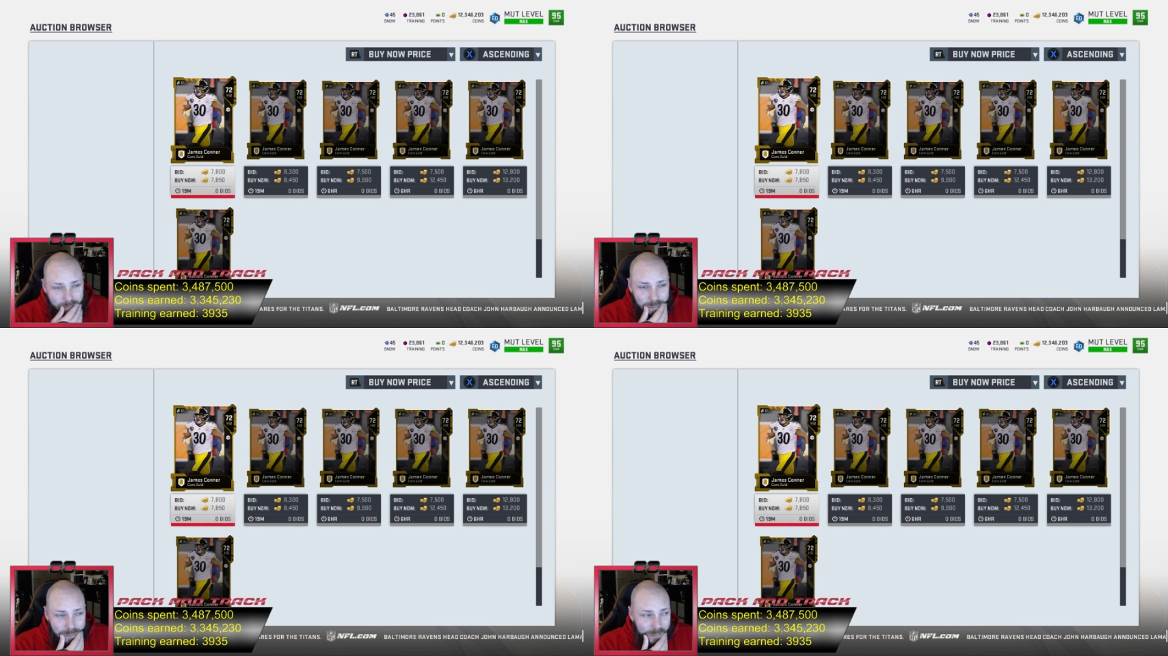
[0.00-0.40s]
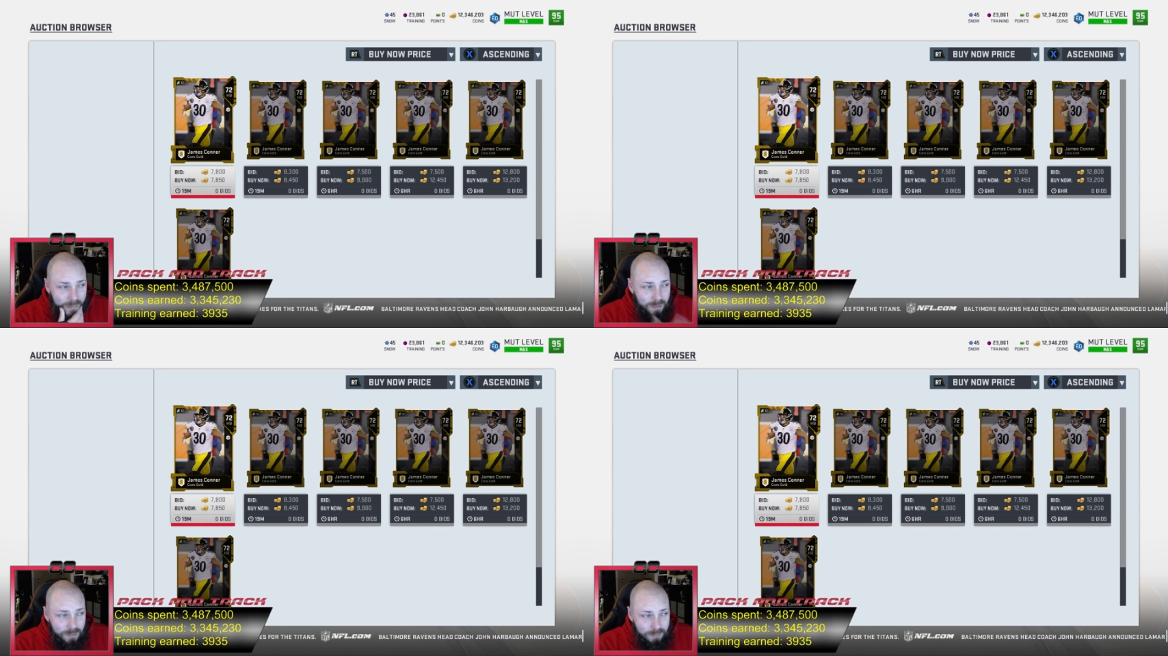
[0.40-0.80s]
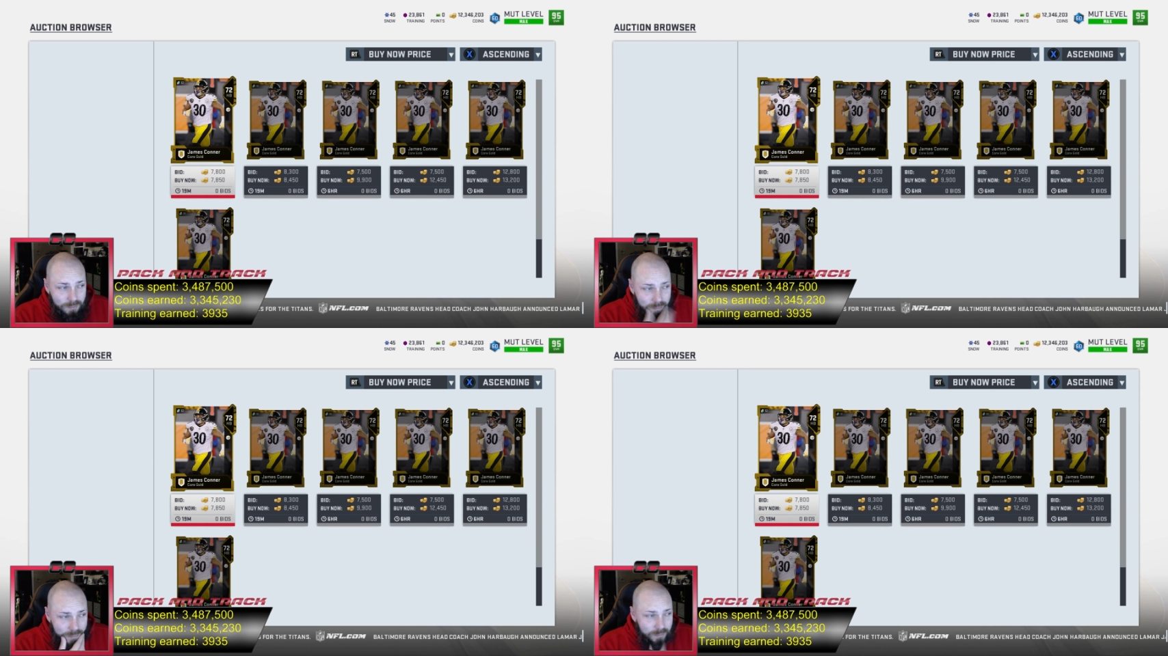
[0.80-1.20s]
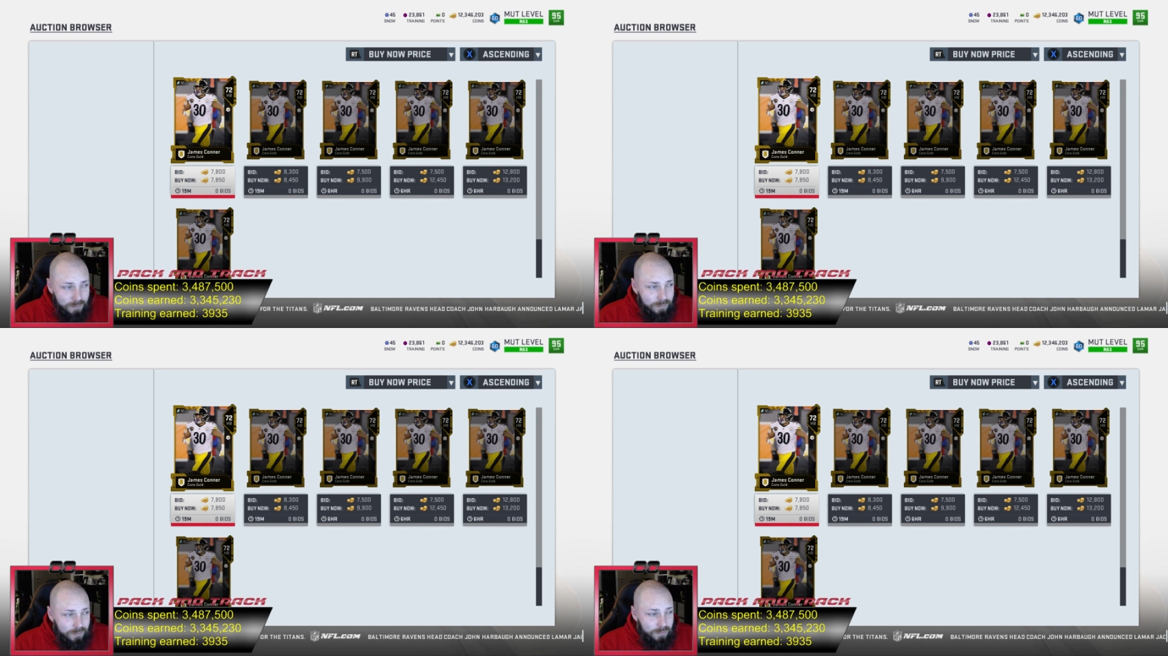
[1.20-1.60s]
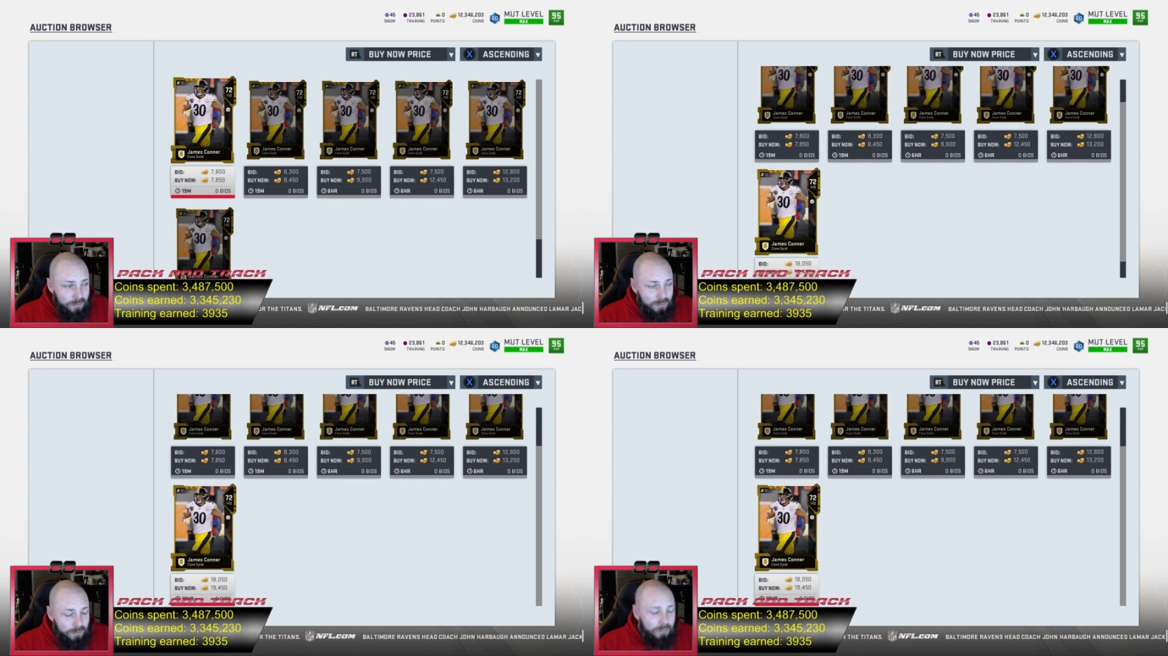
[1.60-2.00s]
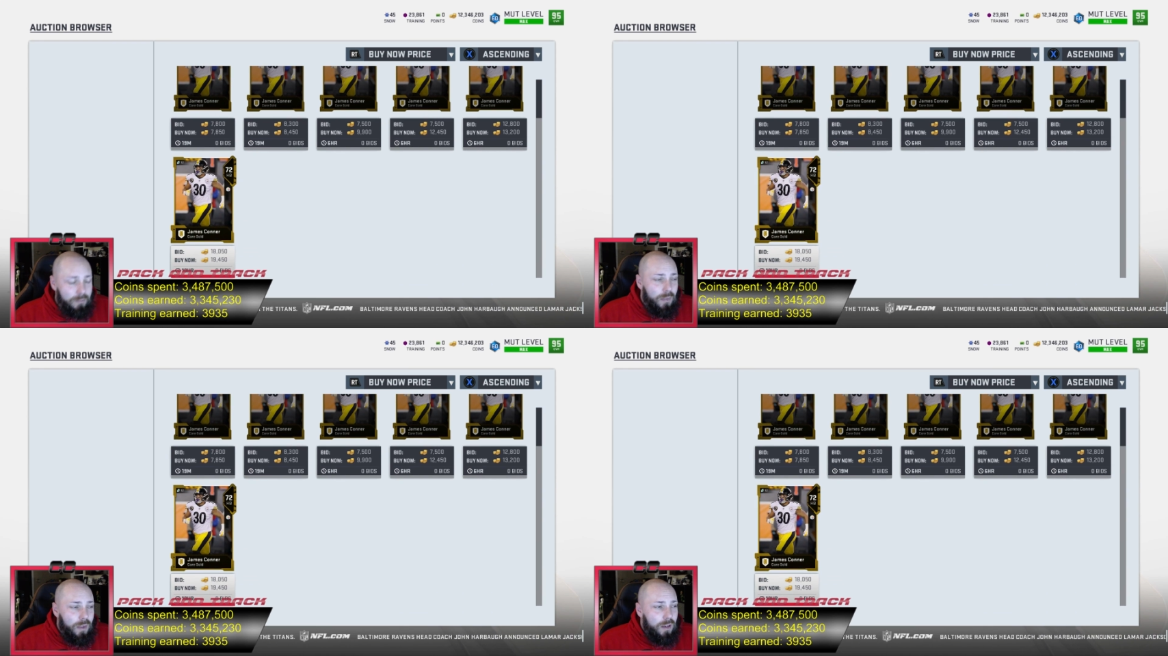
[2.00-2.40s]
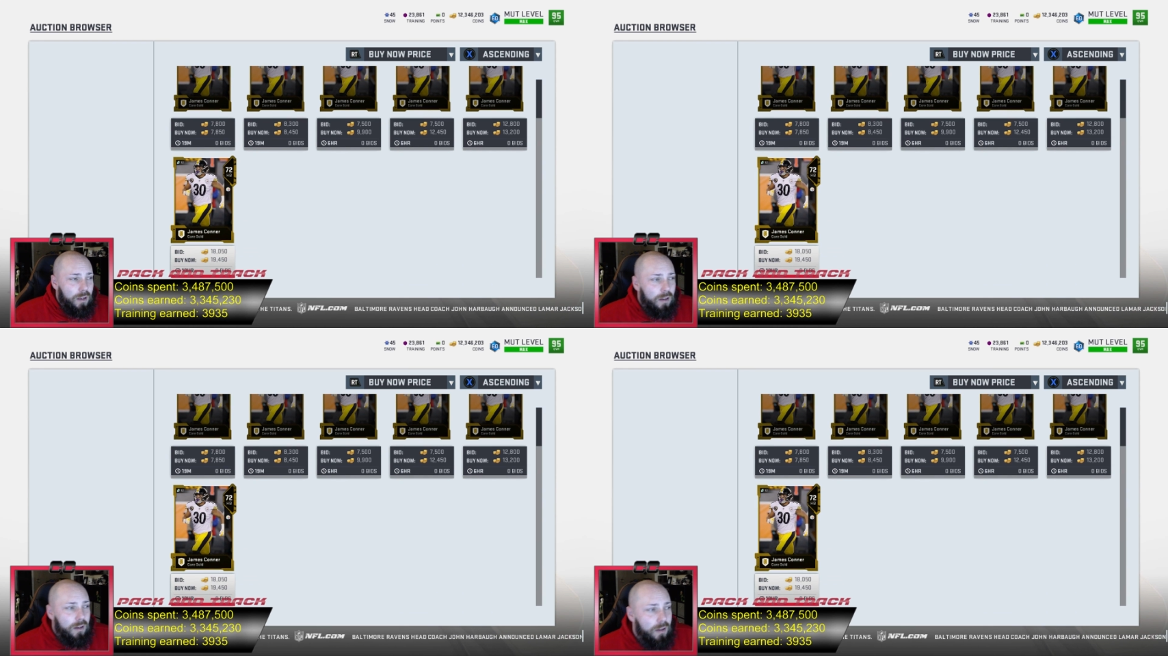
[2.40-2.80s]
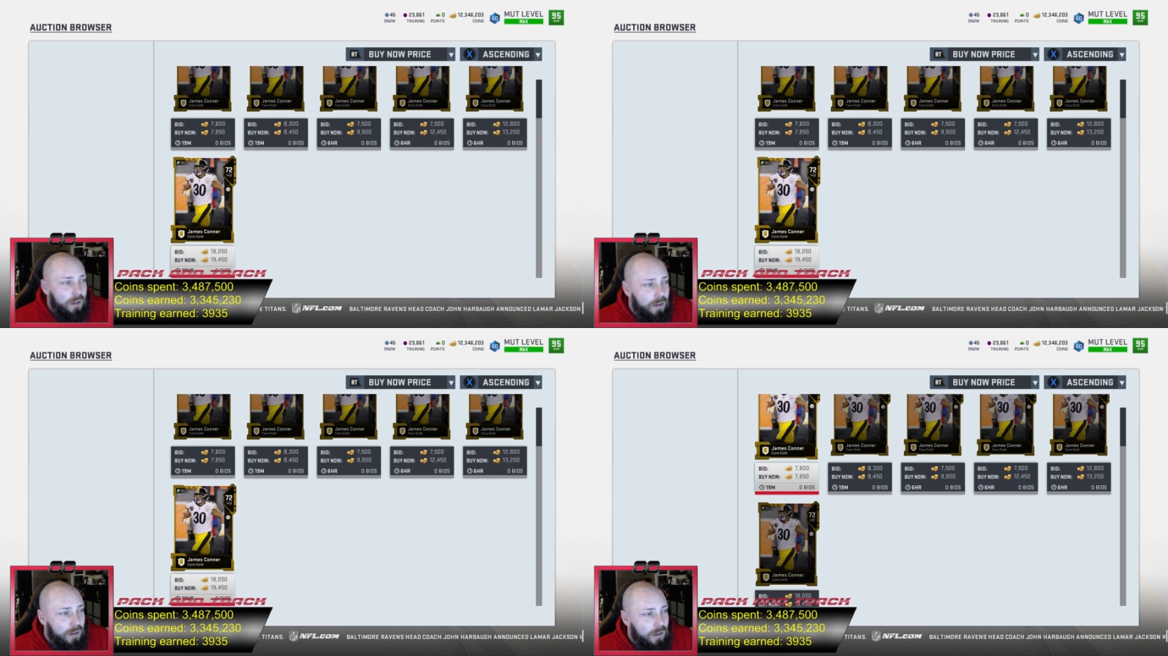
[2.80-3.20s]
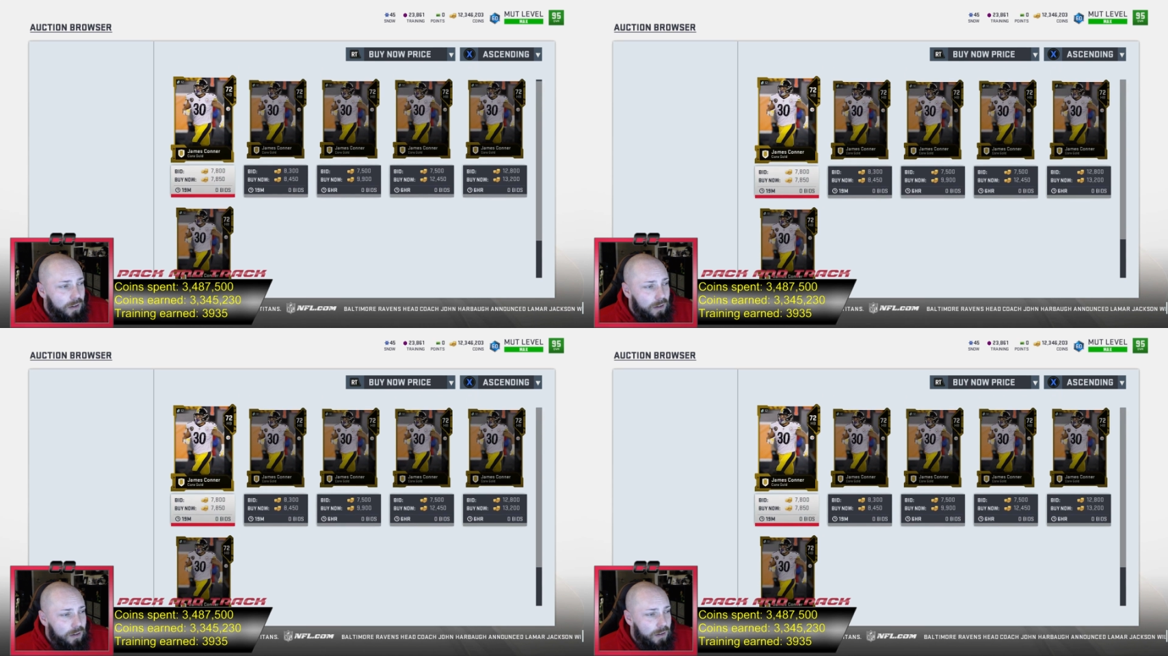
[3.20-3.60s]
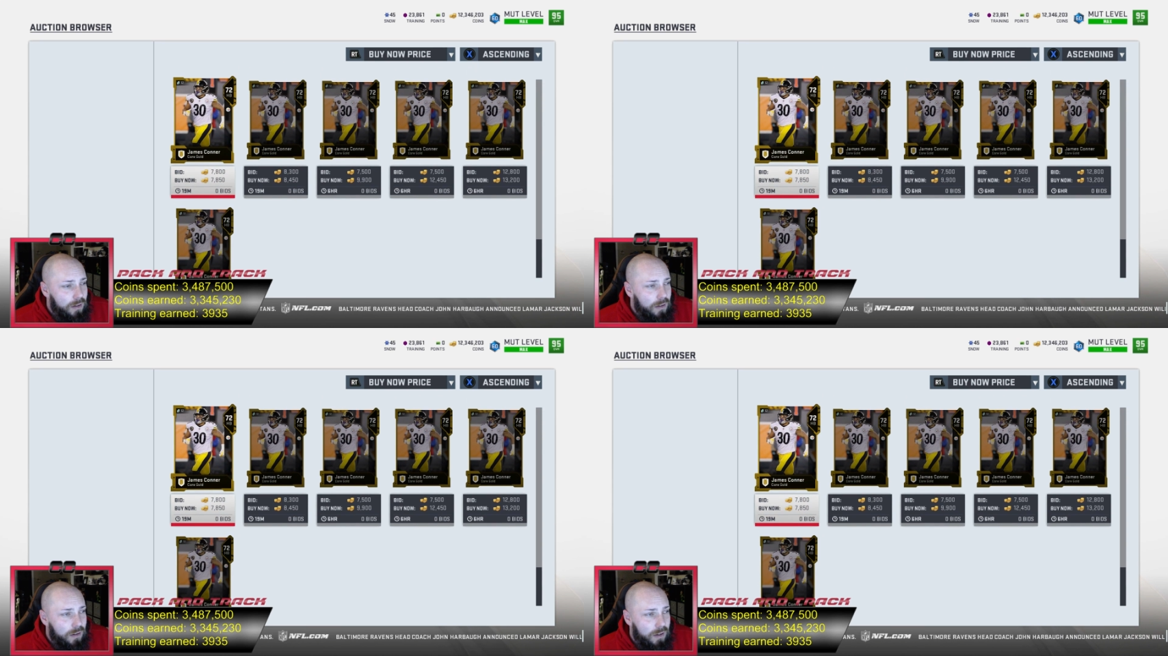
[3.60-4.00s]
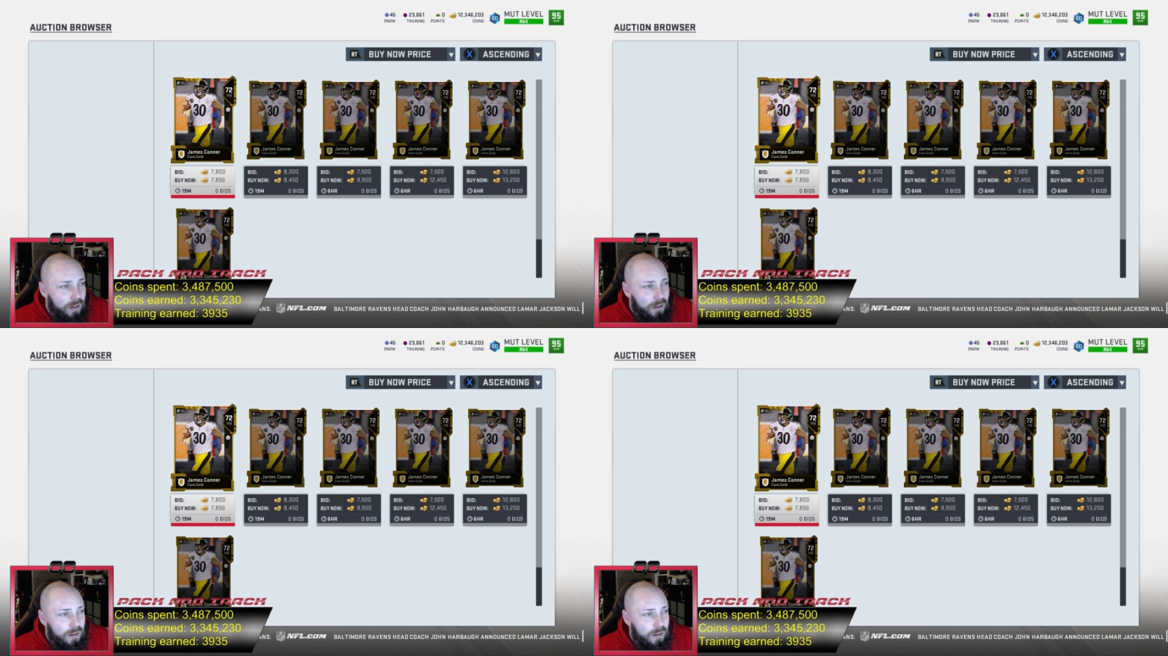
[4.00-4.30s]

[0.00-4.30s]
[no speech]